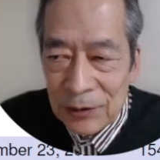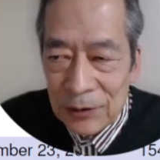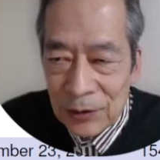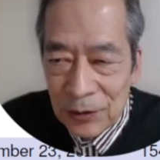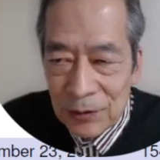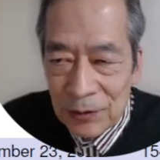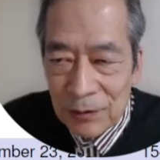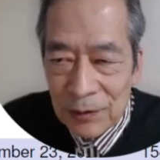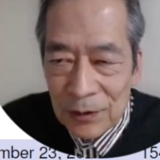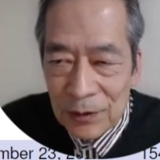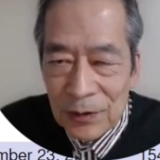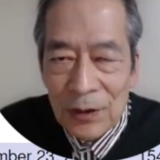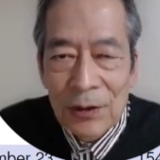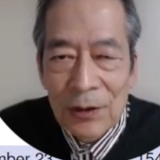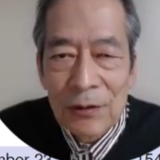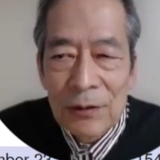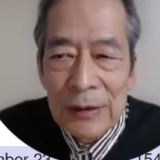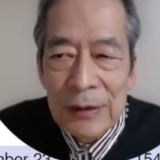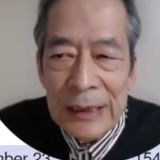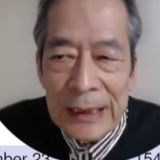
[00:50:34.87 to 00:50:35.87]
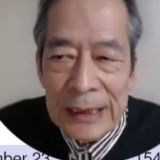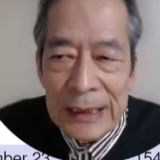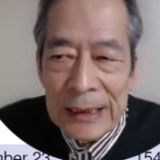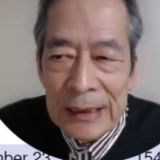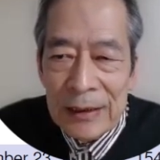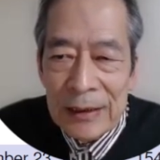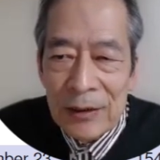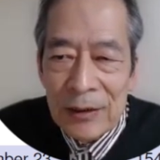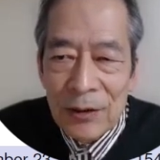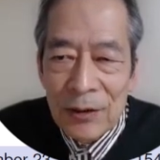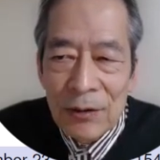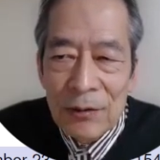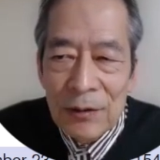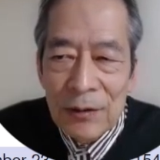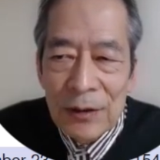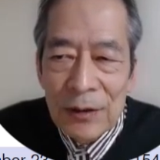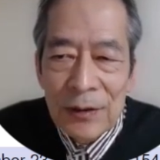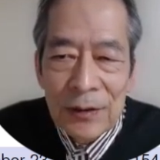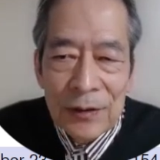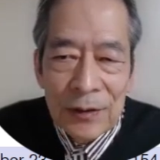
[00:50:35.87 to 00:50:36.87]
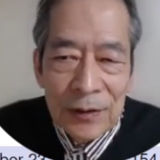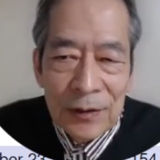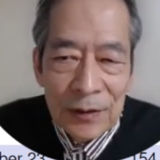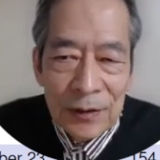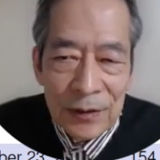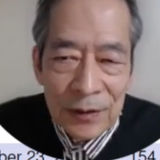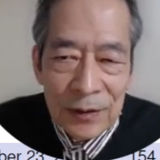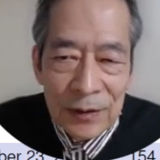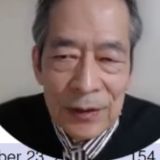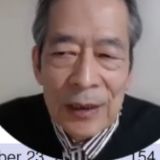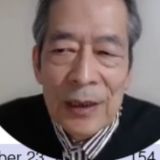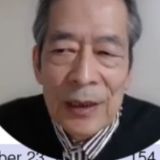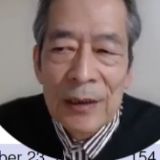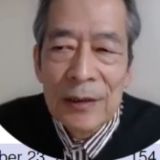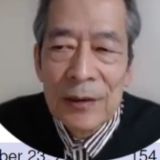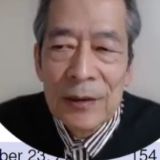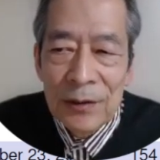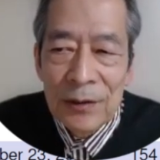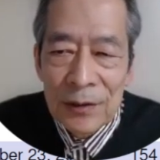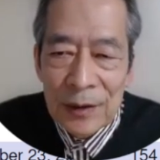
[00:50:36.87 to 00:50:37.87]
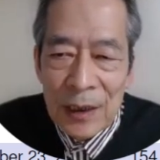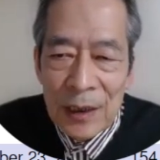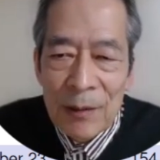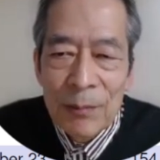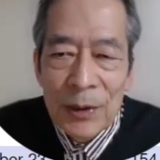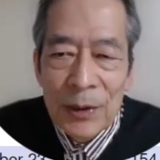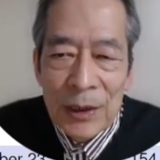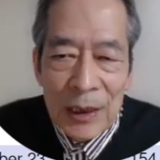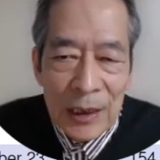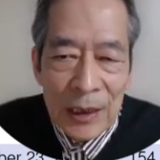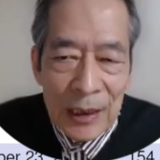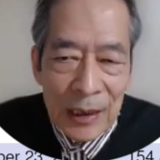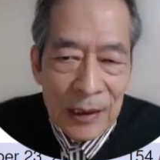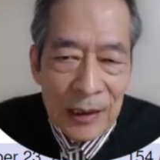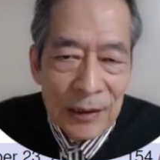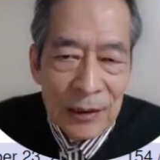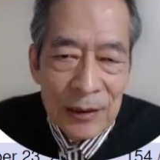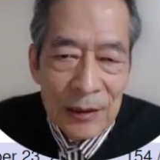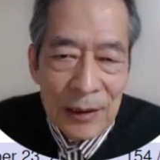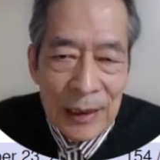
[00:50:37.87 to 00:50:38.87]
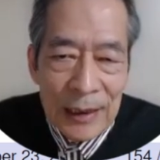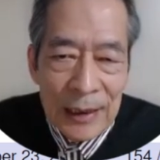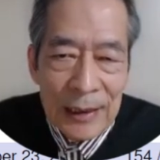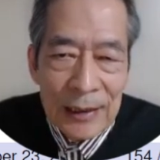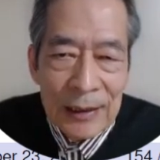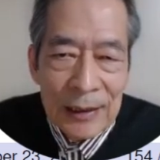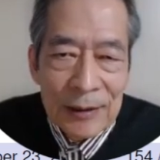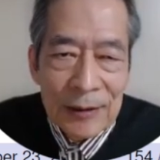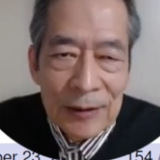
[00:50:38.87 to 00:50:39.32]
So this can be regarded as